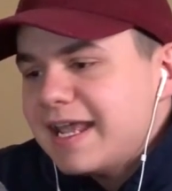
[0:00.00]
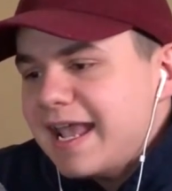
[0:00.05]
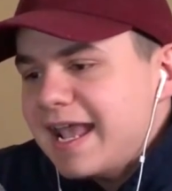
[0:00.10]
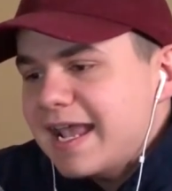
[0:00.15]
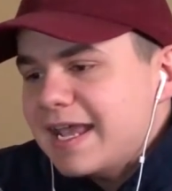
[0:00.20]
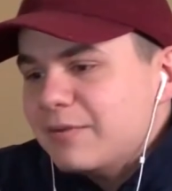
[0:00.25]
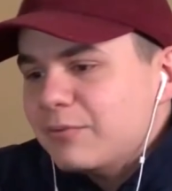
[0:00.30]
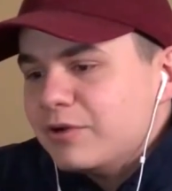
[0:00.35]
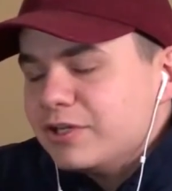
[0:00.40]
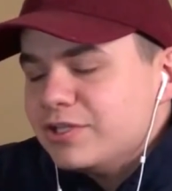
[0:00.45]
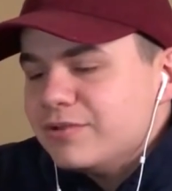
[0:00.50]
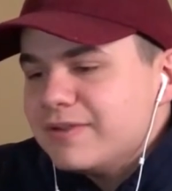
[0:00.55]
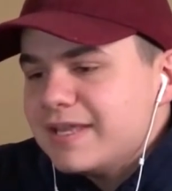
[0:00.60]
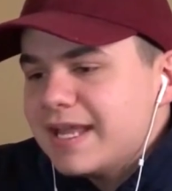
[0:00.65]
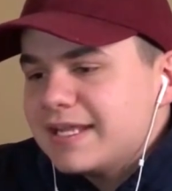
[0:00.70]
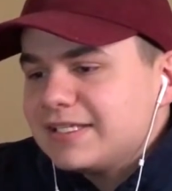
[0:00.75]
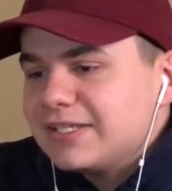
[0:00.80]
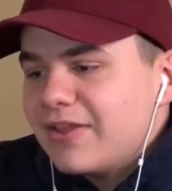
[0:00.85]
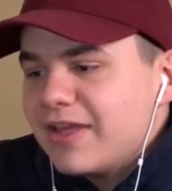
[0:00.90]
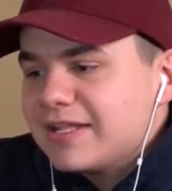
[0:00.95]
And when you
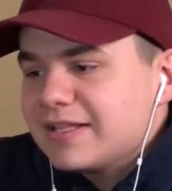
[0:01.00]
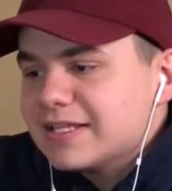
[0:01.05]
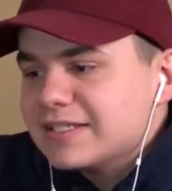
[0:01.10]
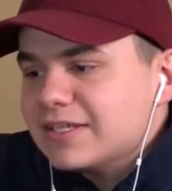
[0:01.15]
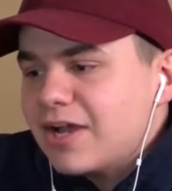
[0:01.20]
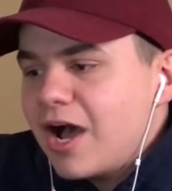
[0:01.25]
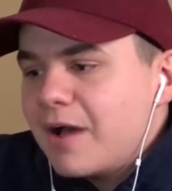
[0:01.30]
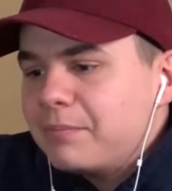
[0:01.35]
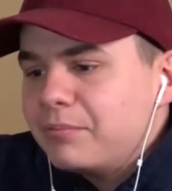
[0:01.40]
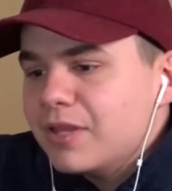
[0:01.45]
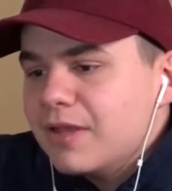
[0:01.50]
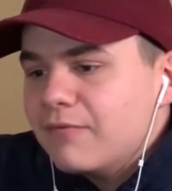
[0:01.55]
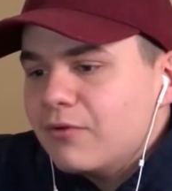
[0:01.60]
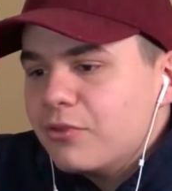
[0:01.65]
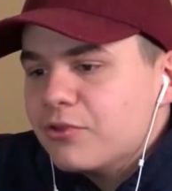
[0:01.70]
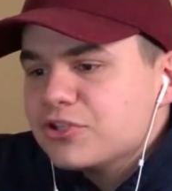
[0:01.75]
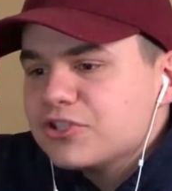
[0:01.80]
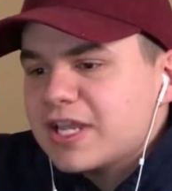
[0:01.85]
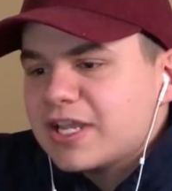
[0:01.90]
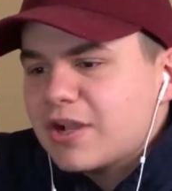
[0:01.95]
get to like the top level,
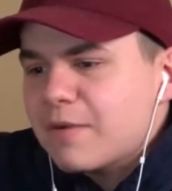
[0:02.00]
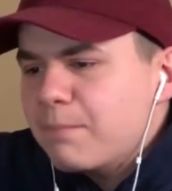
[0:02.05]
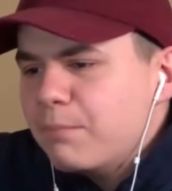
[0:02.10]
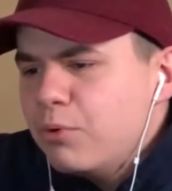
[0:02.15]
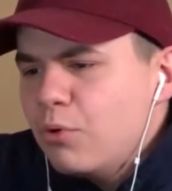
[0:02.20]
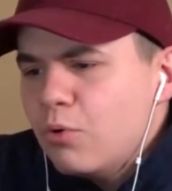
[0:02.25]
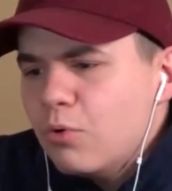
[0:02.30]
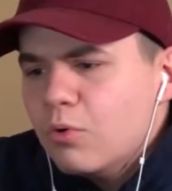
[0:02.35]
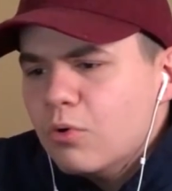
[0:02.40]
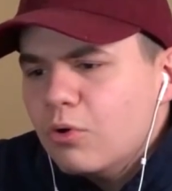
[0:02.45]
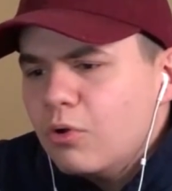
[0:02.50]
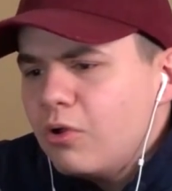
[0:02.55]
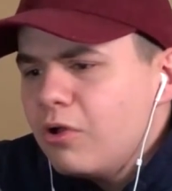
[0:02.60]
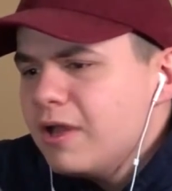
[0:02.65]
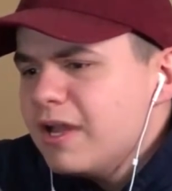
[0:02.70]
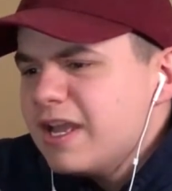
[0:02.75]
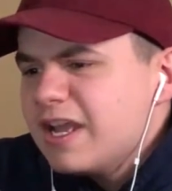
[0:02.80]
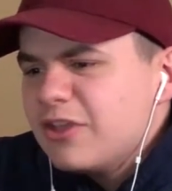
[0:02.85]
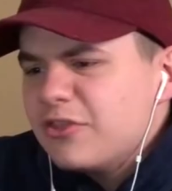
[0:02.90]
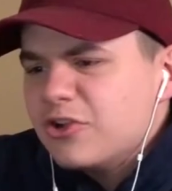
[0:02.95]
there's like a
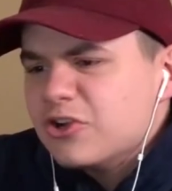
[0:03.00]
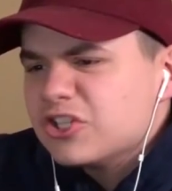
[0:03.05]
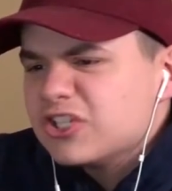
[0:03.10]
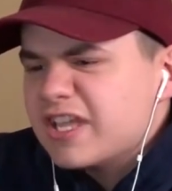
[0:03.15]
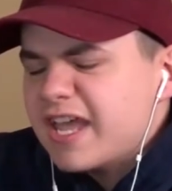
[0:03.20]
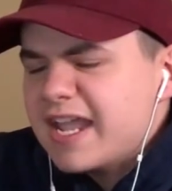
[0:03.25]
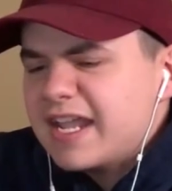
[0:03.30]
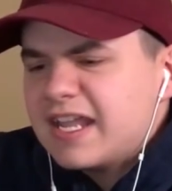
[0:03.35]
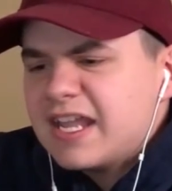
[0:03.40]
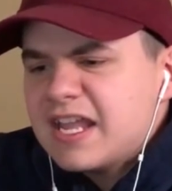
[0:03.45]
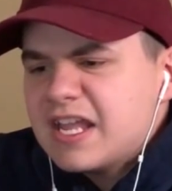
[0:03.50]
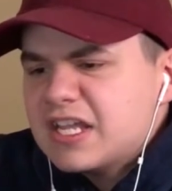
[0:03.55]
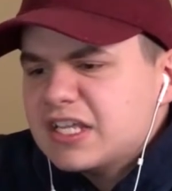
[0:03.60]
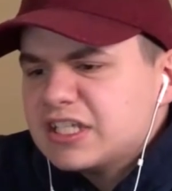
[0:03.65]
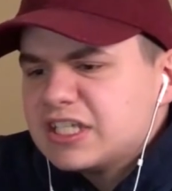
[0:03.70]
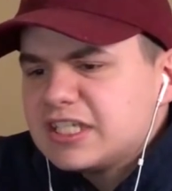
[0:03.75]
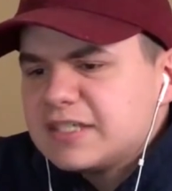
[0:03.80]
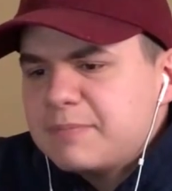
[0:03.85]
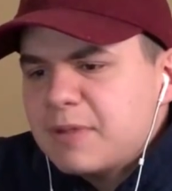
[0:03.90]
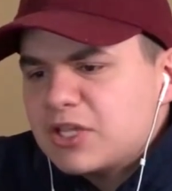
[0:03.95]
pool, there's like
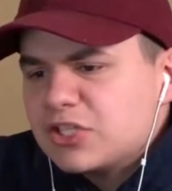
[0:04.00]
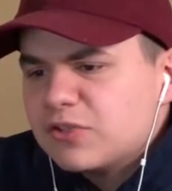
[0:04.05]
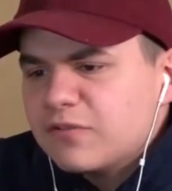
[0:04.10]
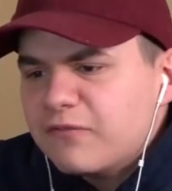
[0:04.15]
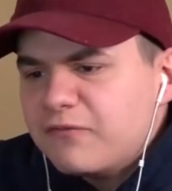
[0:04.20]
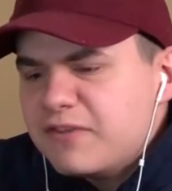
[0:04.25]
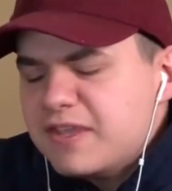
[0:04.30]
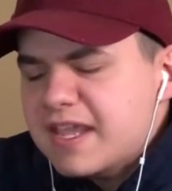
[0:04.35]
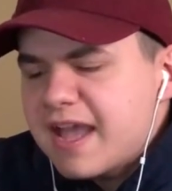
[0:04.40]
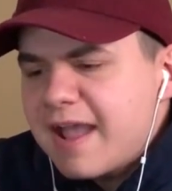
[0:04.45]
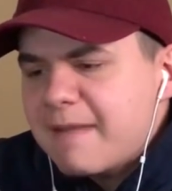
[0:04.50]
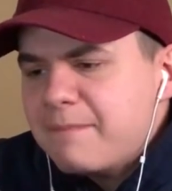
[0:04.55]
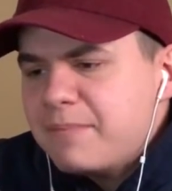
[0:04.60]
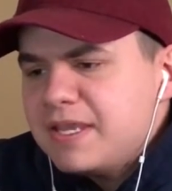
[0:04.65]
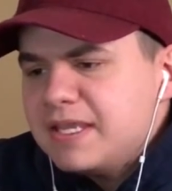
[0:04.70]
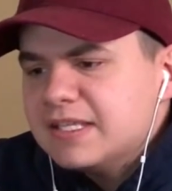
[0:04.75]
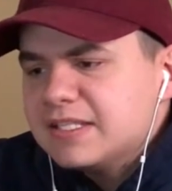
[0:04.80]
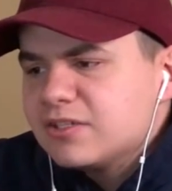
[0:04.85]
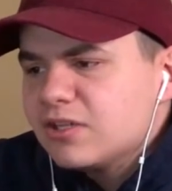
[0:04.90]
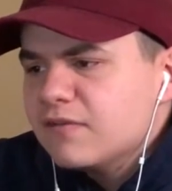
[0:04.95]
special
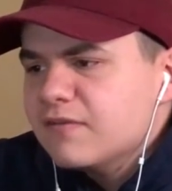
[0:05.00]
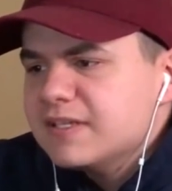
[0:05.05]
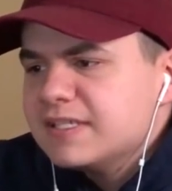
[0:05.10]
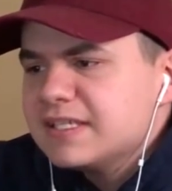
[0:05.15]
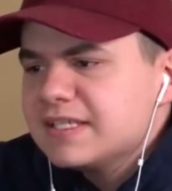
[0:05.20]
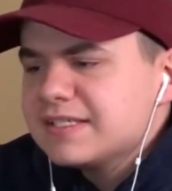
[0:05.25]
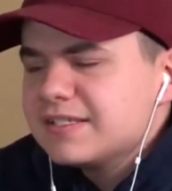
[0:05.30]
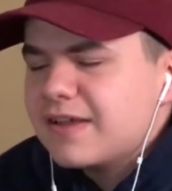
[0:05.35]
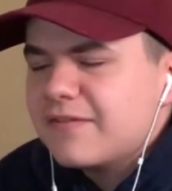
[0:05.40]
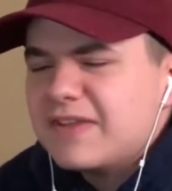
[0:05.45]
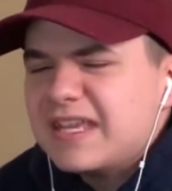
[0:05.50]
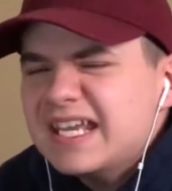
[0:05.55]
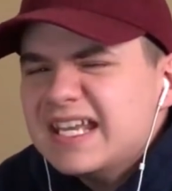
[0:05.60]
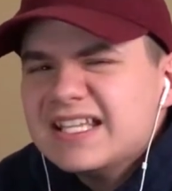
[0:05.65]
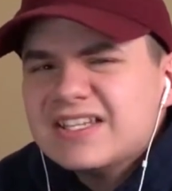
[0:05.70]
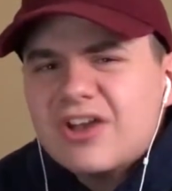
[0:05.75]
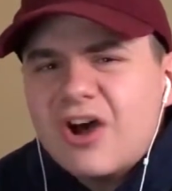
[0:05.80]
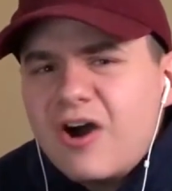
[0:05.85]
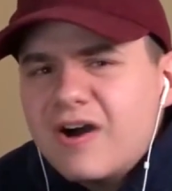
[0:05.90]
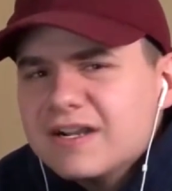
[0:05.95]
VIP service and stuff. It
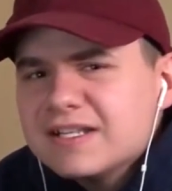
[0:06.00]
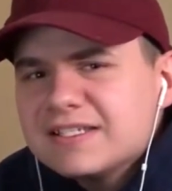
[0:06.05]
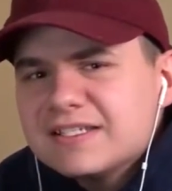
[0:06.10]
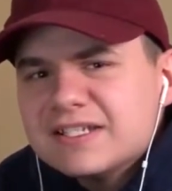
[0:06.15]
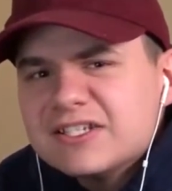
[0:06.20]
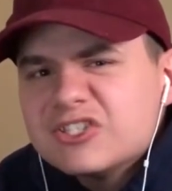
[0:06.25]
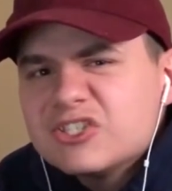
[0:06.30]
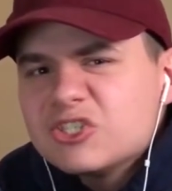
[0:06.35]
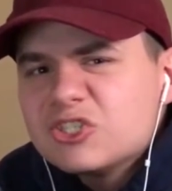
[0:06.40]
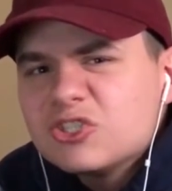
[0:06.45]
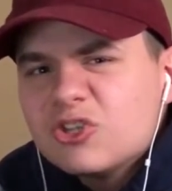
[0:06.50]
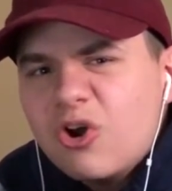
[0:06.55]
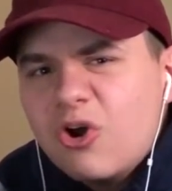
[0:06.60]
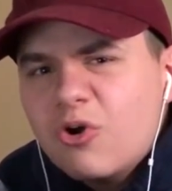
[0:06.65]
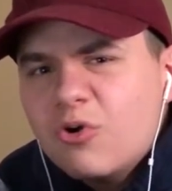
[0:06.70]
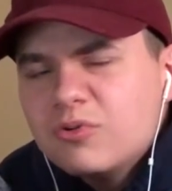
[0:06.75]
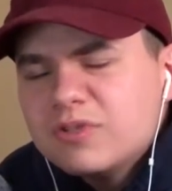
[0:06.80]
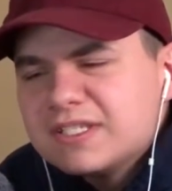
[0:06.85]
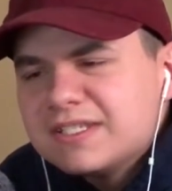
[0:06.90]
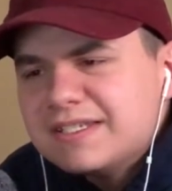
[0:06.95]
is honestly
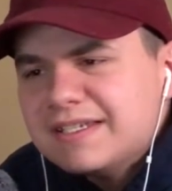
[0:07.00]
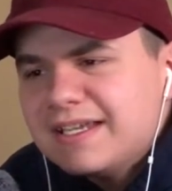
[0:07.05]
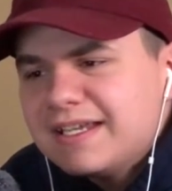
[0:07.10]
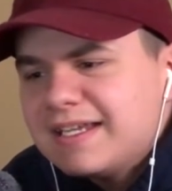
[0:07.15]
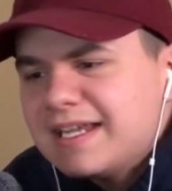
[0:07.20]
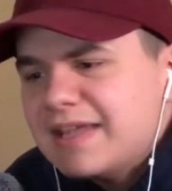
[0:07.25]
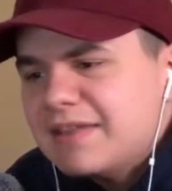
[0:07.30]
so sick.